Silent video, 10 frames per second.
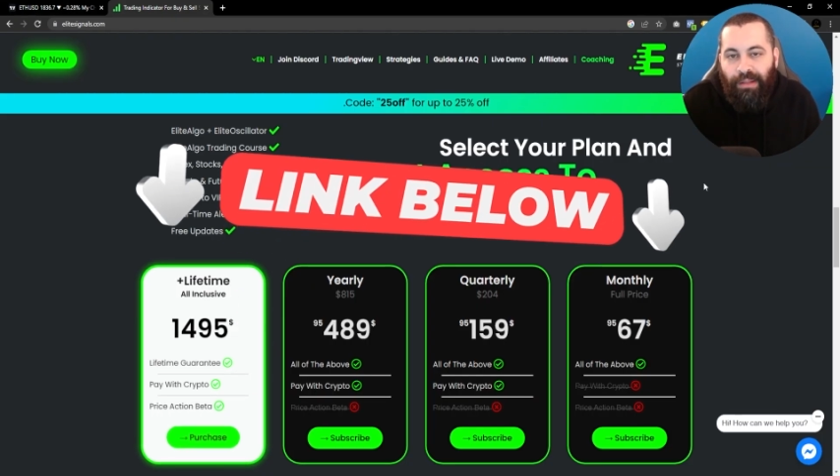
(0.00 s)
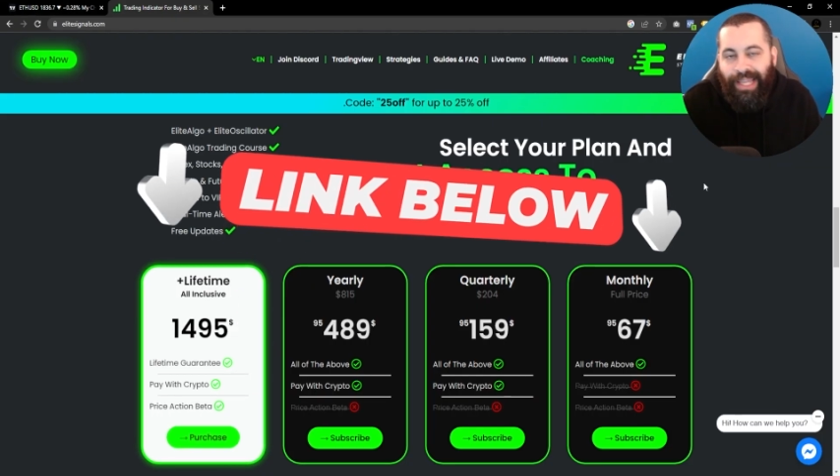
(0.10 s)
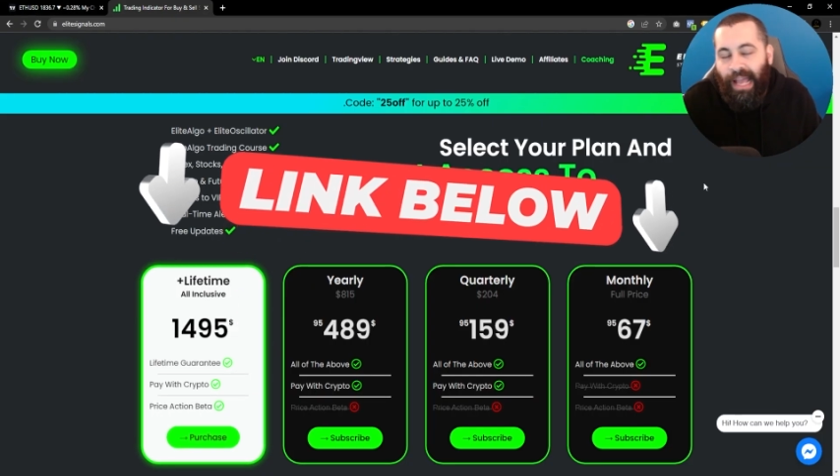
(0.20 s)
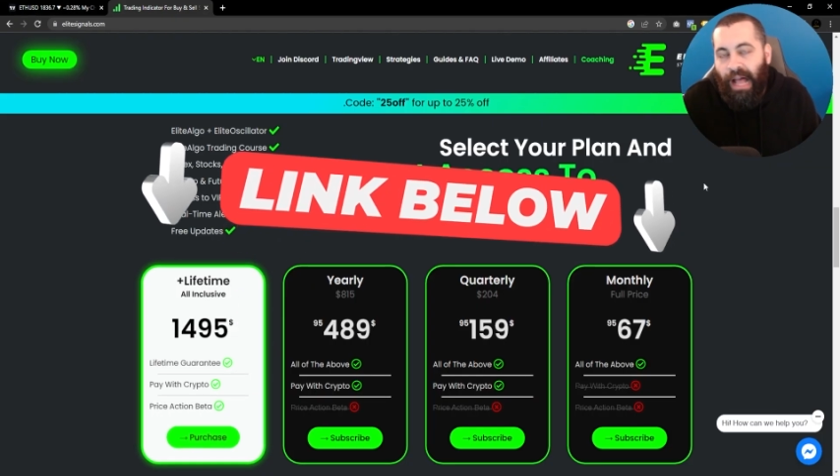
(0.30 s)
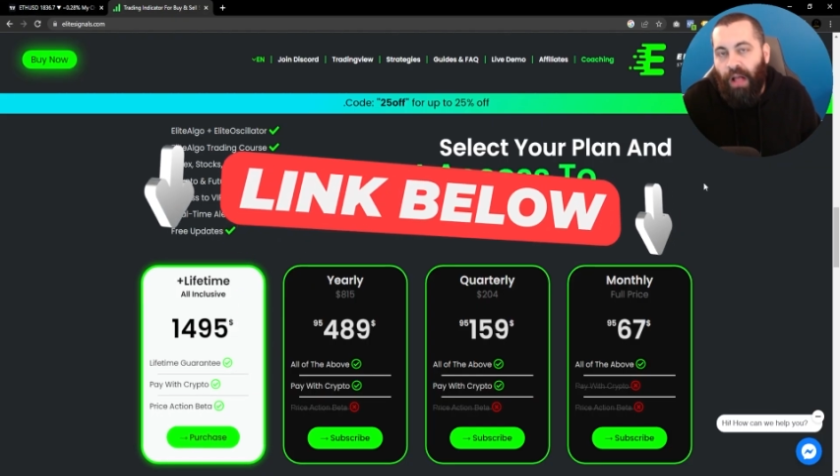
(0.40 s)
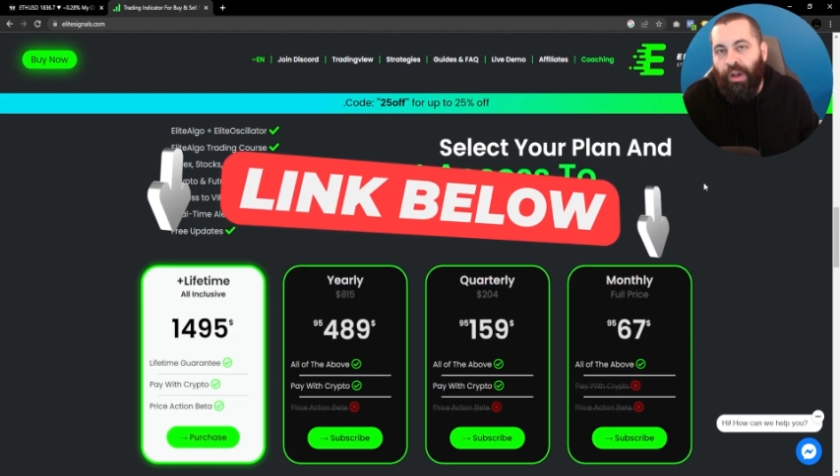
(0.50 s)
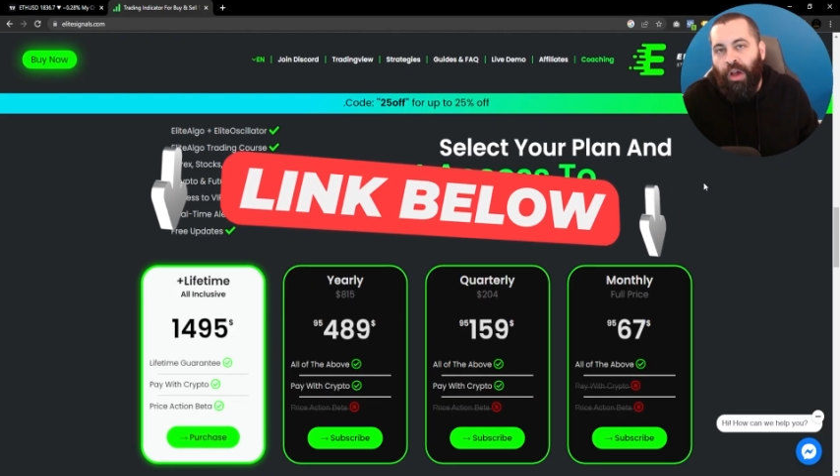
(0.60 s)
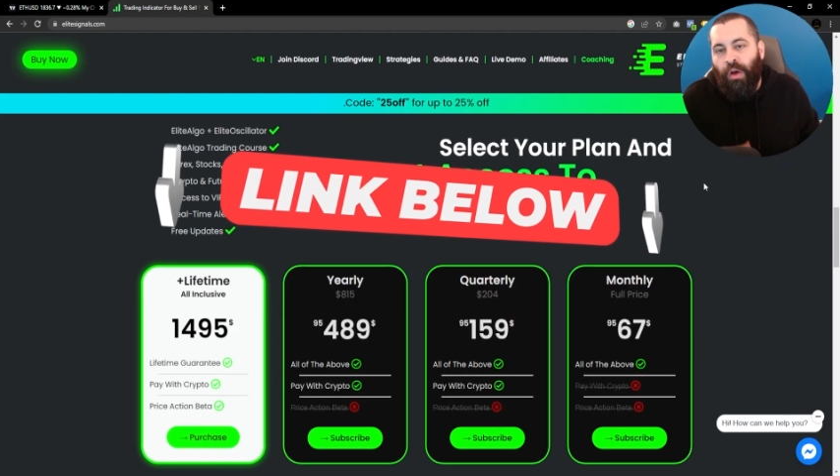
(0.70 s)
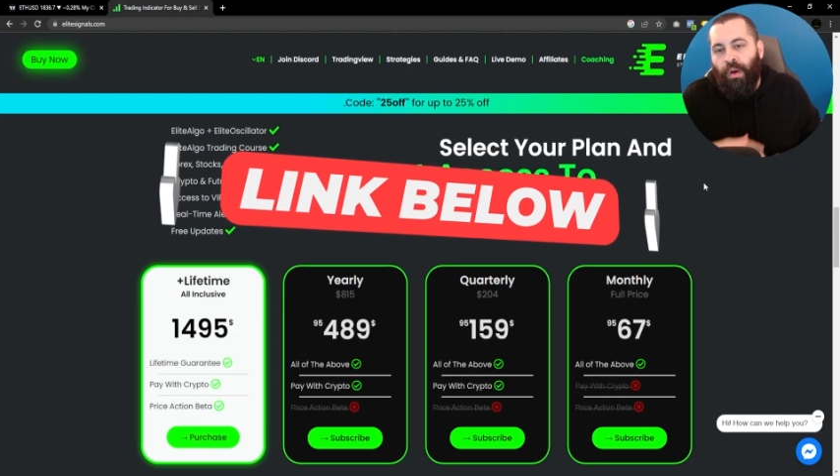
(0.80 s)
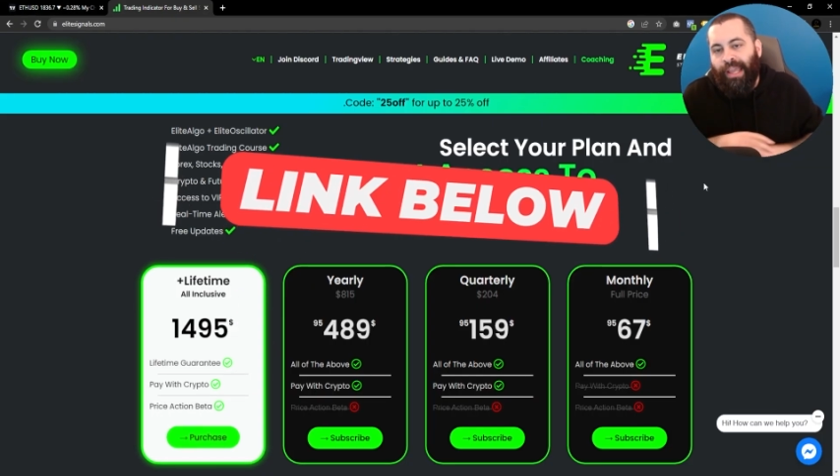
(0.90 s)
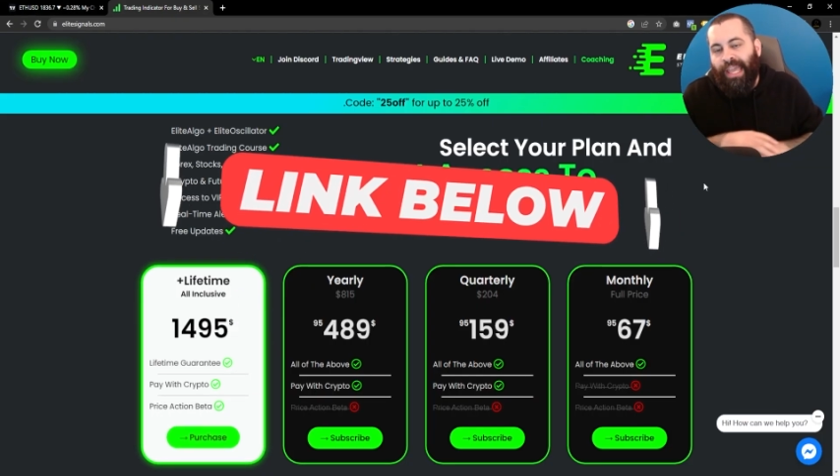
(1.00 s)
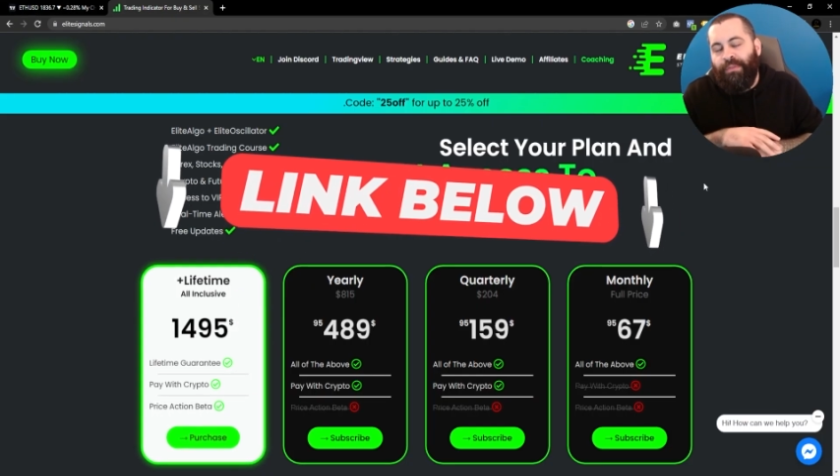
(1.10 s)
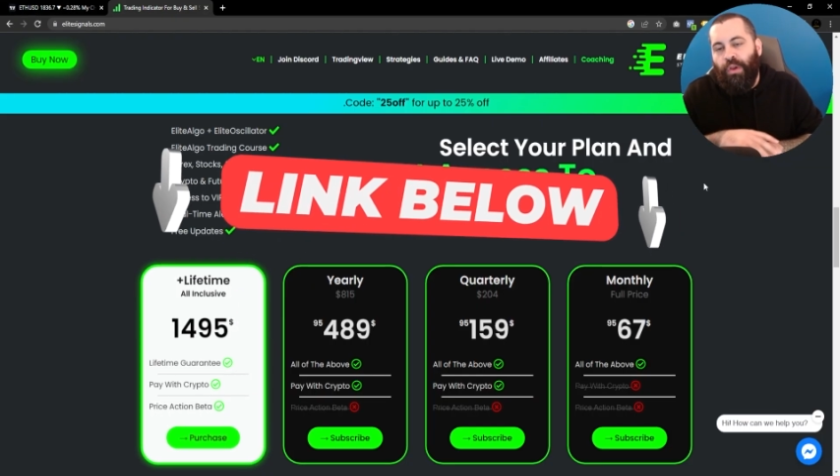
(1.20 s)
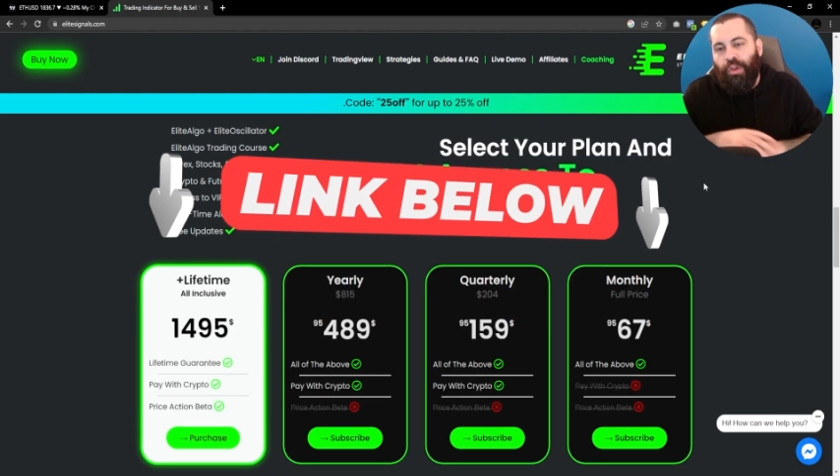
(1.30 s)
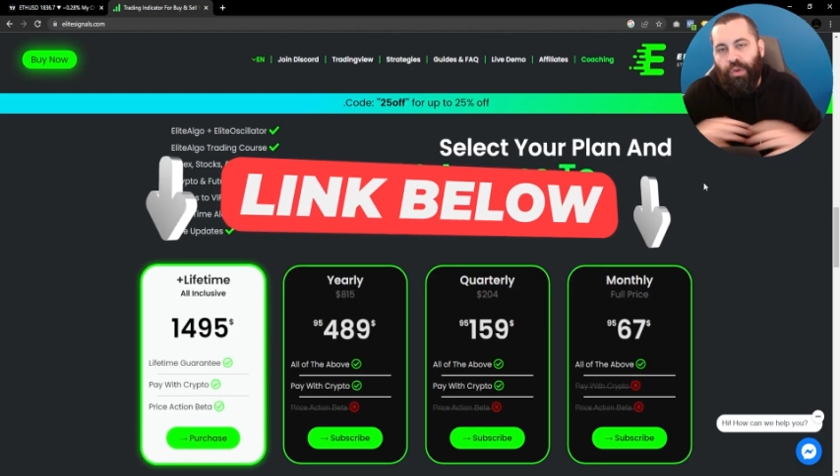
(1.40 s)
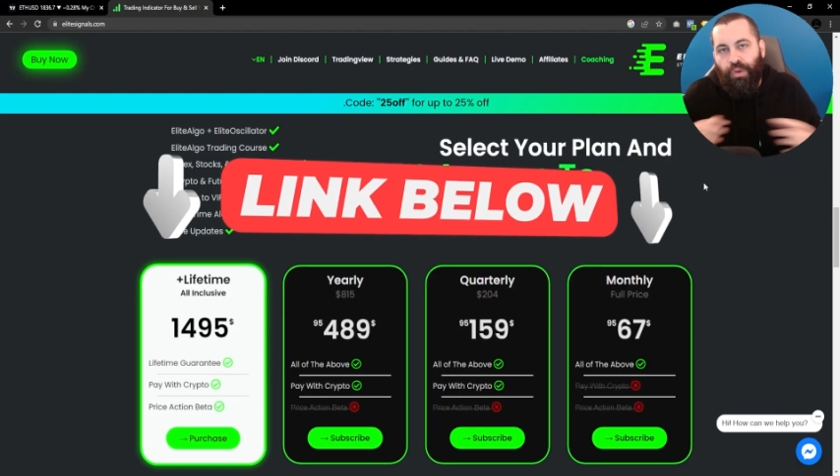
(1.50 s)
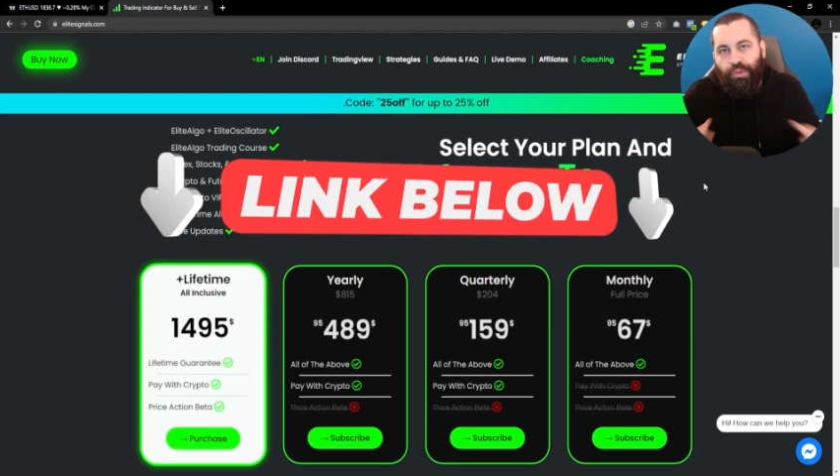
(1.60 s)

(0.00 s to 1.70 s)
Algo. I gave you a huge